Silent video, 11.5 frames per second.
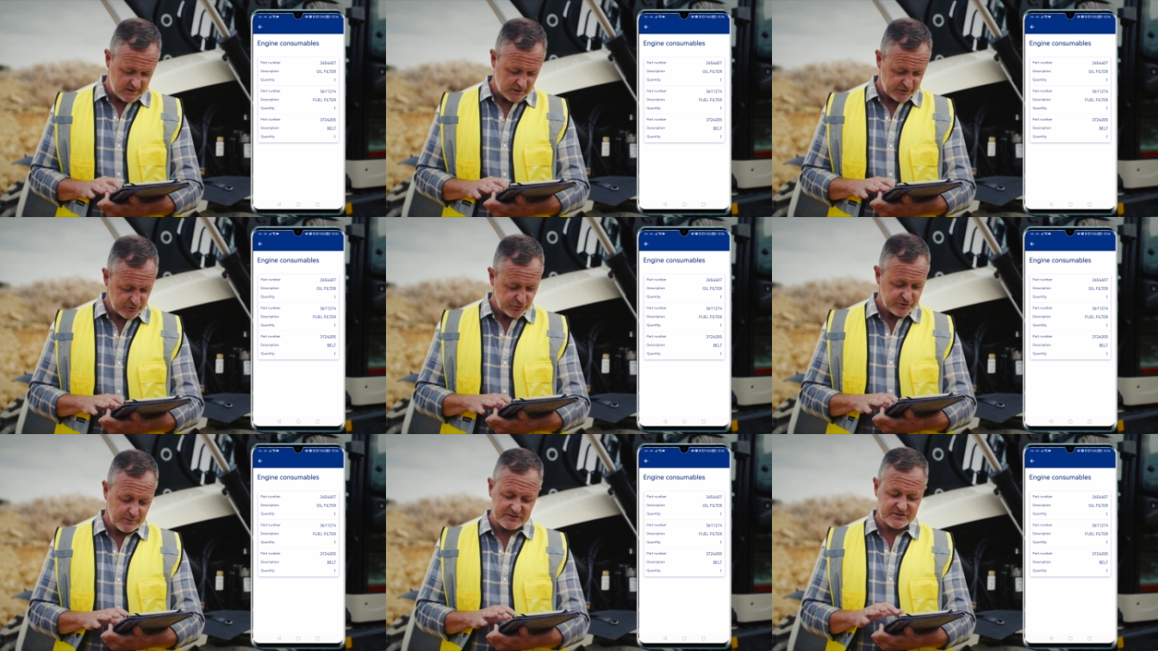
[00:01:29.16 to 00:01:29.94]
I can
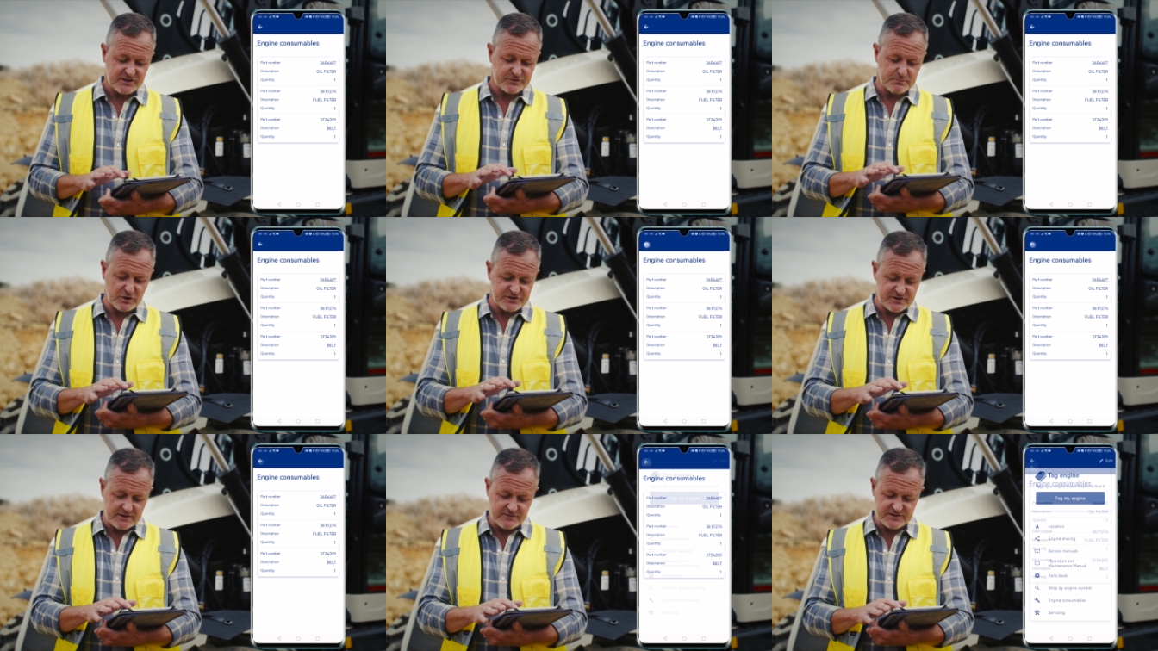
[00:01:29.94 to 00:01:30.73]
also access my
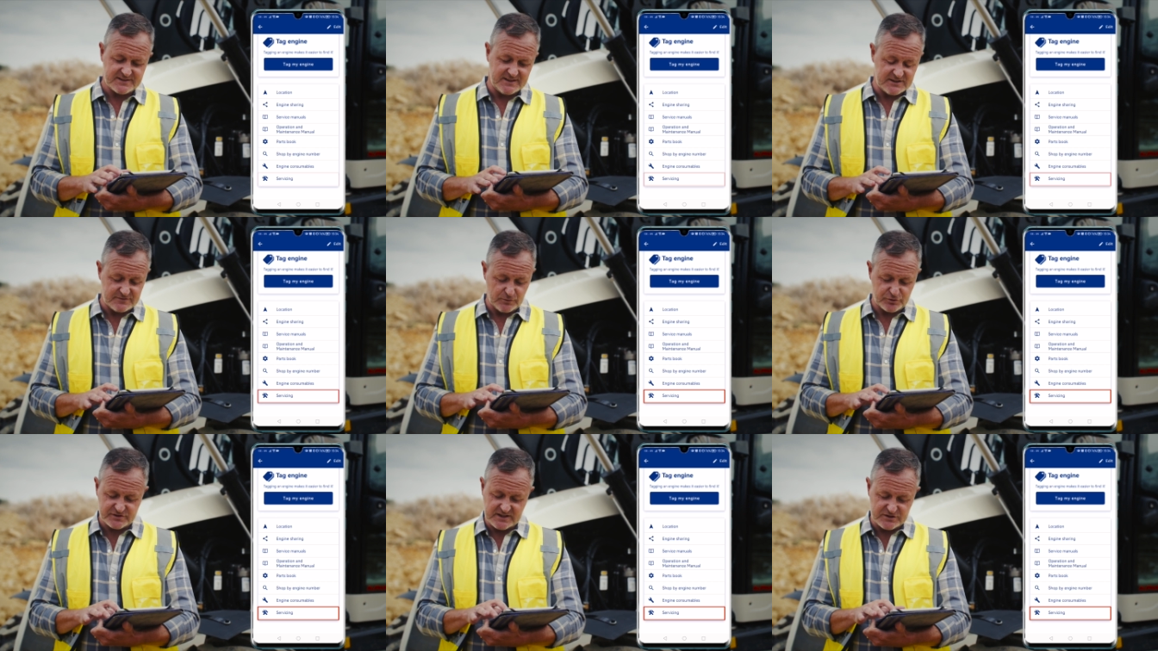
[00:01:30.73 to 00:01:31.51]
service interval
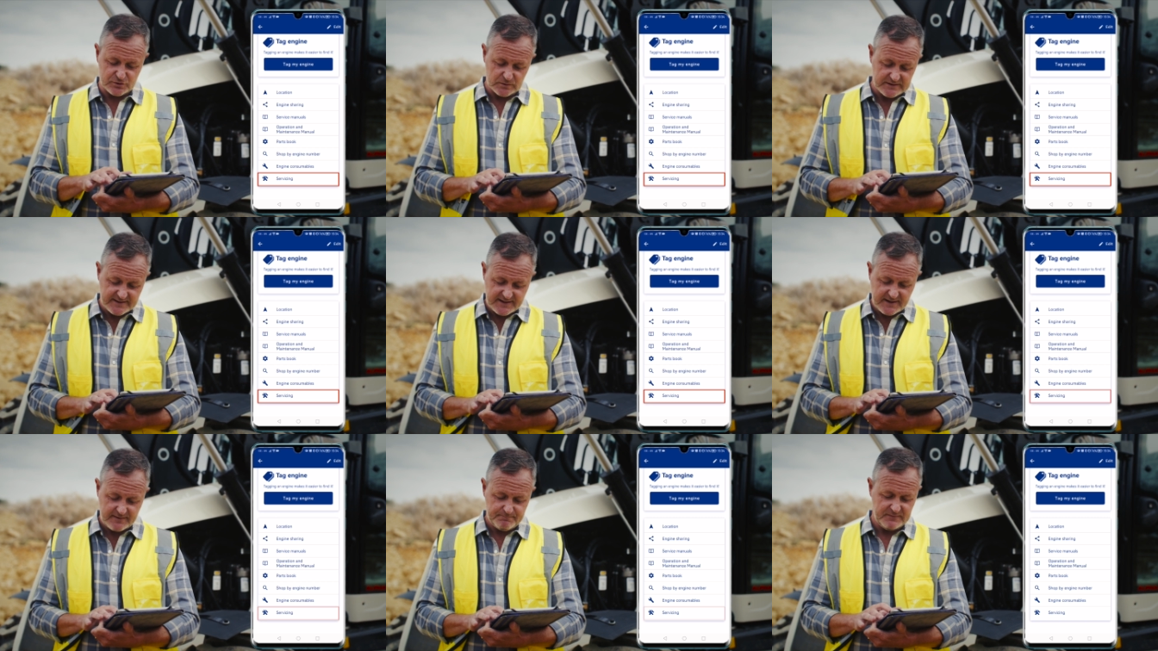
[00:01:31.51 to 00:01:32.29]
schedule
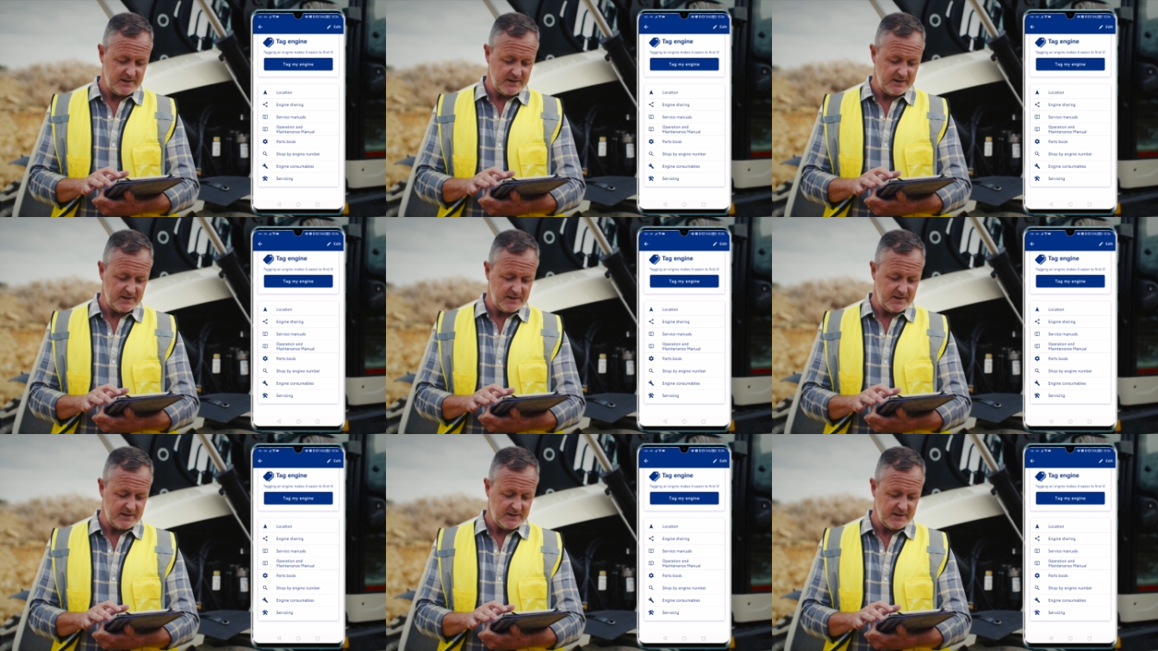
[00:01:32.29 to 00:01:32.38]
here